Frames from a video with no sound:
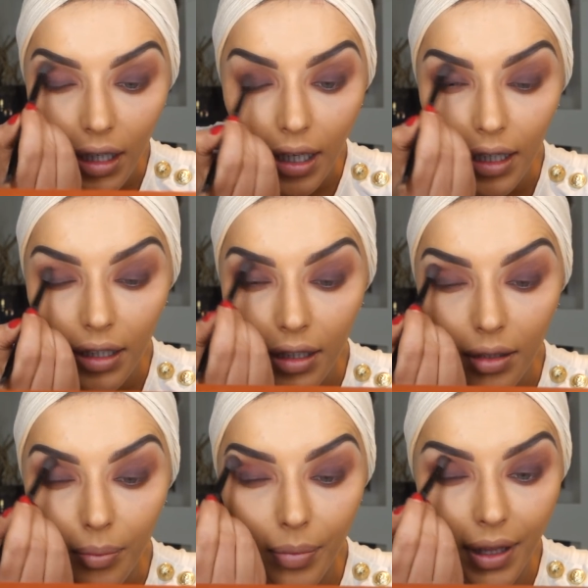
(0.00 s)
and
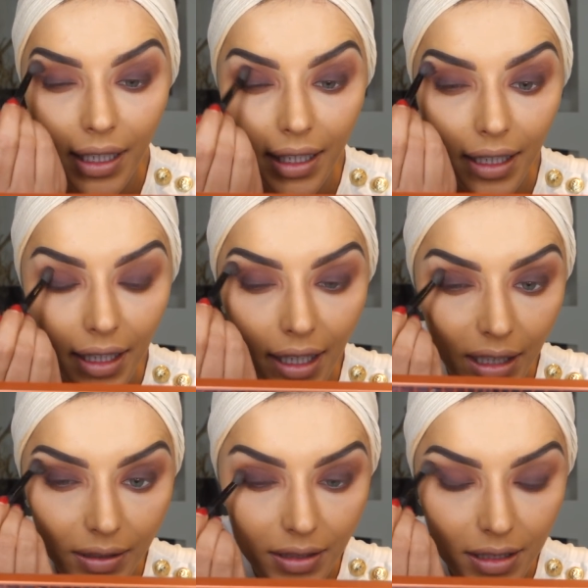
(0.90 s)
blend it
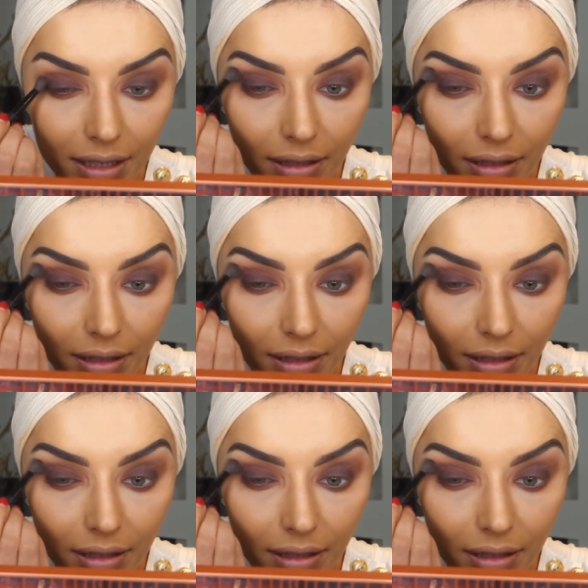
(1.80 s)
out.